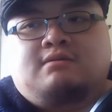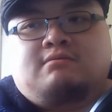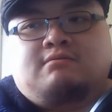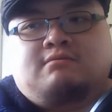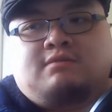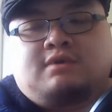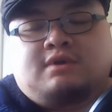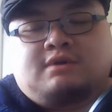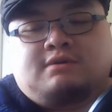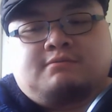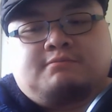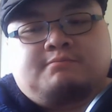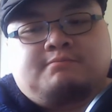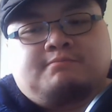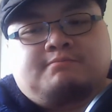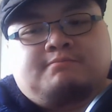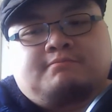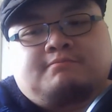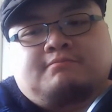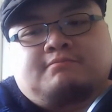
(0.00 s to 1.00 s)
Well,
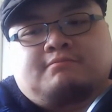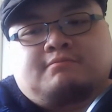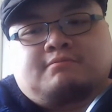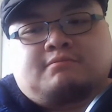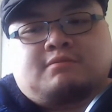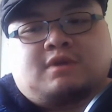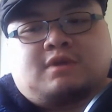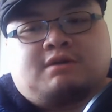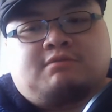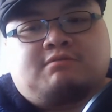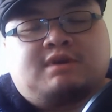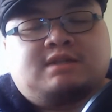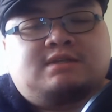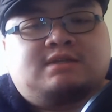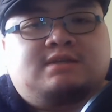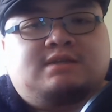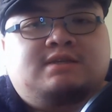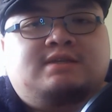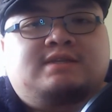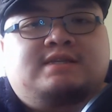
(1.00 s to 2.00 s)
I went
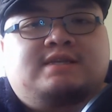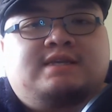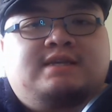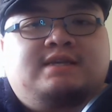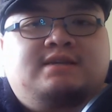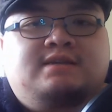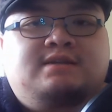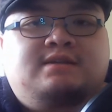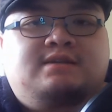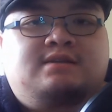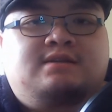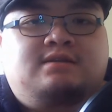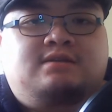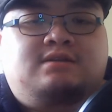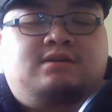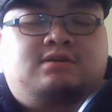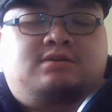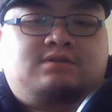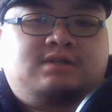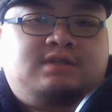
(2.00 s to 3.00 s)
to see the
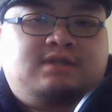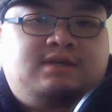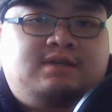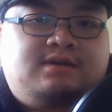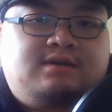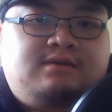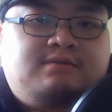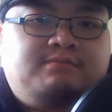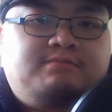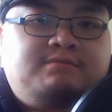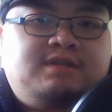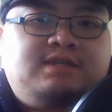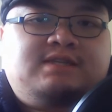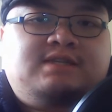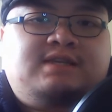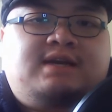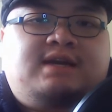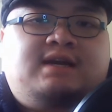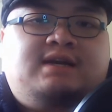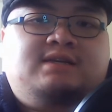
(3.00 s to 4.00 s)
doctor just
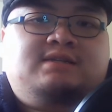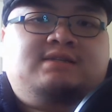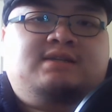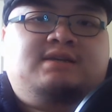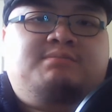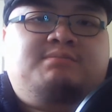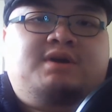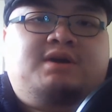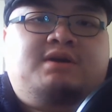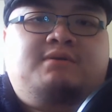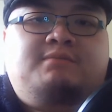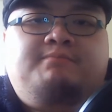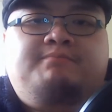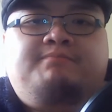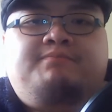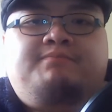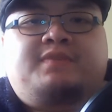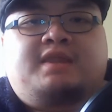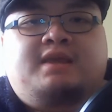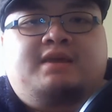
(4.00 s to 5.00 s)
to ask about
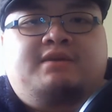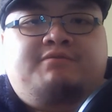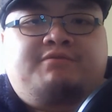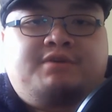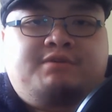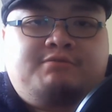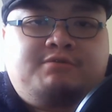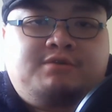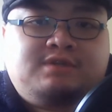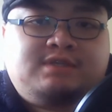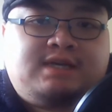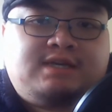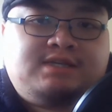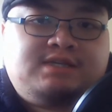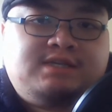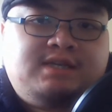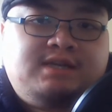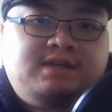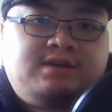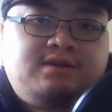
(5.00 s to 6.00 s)
if it was
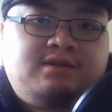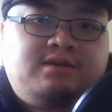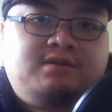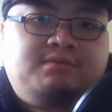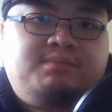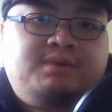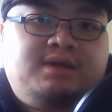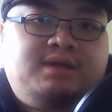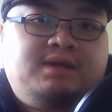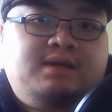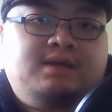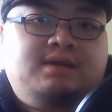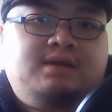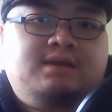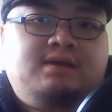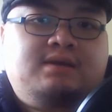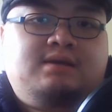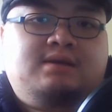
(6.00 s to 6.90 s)
actually going to be